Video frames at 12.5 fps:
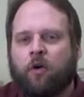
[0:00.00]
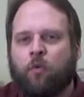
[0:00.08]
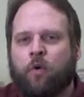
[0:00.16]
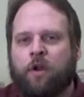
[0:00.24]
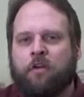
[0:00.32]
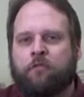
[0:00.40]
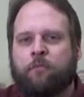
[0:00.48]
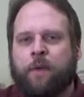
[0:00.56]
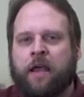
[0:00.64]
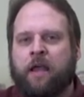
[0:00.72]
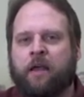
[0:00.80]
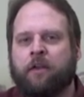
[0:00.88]
would have
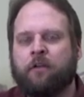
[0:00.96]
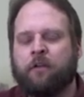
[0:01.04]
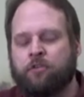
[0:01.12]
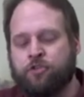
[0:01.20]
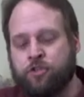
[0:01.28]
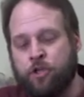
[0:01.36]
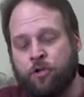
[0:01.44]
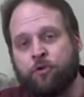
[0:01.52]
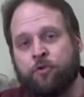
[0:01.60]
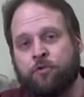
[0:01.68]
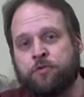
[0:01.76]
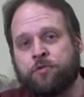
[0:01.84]
been
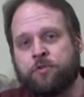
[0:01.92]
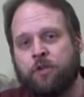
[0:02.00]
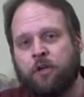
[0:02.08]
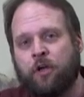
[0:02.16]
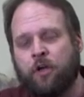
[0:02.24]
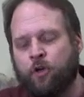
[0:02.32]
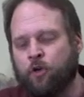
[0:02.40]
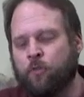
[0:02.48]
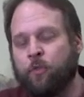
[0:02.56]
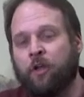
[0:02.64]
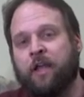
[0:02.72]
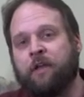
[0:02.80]
Jews who
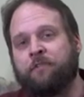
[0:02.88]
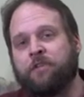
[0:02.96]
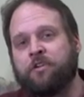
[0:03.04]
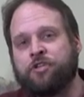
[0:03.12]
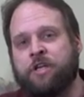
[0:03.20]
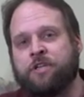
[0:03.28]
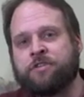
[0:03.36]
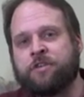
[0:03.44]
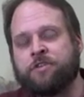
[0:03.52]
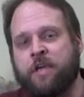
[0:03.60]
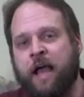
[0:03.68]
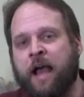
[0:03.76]
believed in
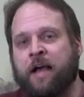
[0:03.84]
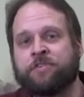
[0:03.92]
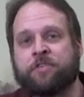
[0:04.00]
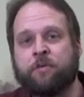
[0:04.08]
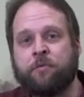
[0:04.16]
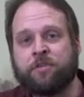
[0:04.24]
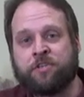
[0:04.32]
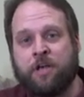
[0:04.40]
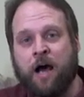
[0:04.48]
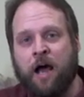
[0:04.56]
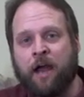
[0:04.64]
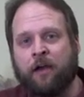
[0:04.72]
Jesus as the
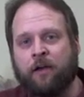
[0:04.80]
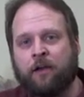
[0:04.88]
Messiah.